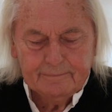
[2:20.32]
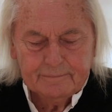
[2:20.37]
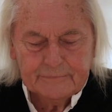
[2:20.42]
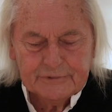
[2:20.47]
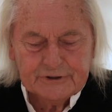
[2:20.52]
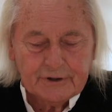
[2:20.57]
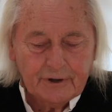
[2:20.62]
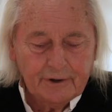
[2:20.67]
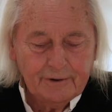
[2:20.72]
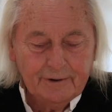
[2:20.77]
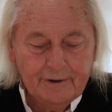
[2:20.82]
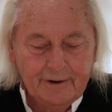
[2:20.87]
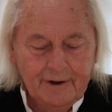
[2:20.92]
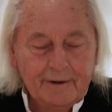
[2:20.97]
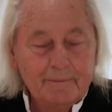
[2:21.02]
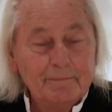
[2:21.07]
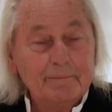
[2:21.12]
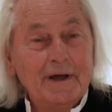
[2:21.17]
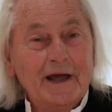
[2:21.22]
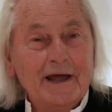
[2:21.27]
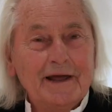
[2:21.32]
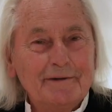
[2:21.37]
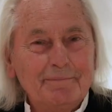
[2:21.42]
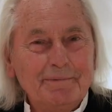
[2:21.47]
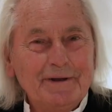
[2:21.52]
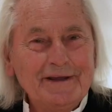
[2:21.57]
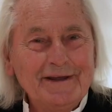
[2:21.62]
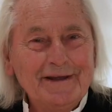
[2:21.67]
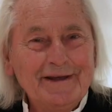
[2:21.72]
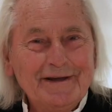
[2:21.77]
So
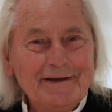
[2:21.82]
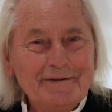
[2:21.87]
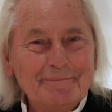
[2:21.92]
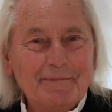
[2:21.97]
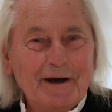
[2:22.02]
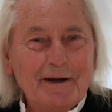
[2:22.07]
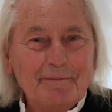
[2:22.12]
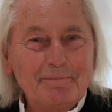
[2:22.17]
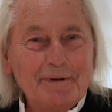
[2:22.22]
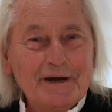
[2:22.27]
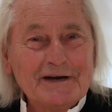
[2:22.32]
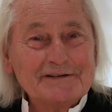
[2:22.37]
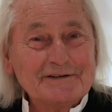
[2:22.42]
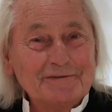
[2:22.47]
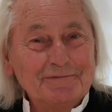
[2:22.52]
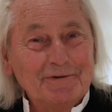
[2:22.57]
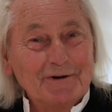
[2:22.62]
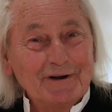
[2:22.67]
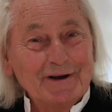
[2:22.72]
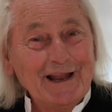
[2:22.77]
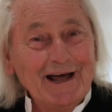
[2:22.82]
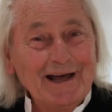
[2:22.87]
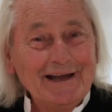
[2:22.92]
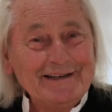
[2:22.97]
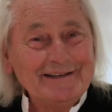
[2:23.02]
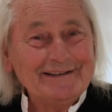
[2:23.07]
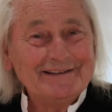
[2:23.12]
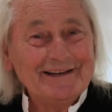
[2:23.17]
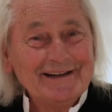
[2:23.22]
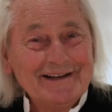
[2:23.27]
maybe my passion for
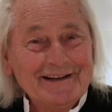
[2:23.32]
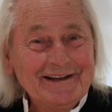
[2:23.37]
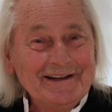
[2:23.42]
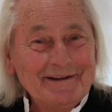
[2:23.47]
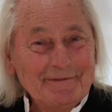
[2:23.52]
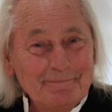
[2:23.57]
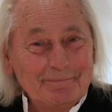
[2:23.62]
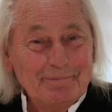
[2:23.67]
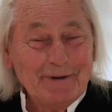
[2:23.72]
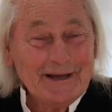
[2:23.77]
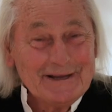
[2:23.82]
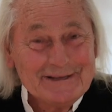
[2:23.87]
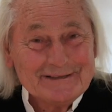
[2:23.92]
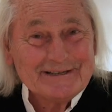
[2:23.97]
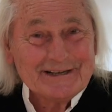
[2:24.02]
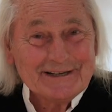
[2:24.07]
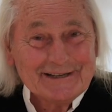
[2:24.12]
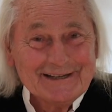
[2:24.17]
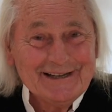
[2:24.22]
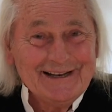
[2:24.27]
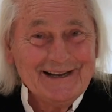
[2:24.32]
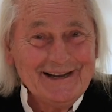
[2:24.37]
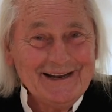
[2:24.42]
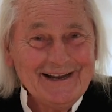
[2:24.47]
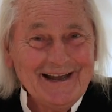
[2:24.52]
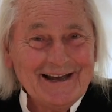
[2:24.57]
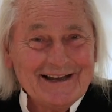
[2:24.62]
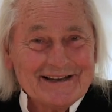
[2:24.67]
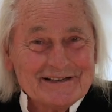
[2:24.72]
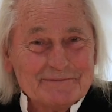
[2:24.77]
light basically
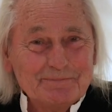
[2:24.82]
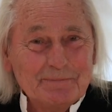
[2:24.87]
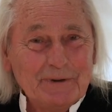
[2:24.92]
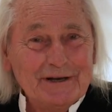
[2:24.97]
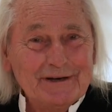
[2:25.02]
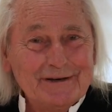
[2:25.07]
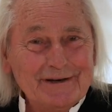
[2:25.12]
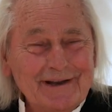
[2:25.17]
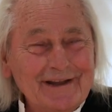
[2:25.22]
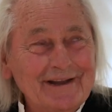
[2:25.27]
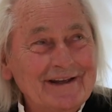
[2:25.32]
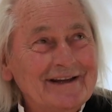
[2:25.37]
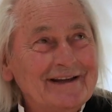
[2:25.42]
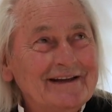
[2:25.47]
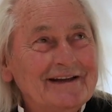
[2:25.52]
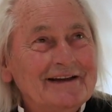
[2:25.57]
has been,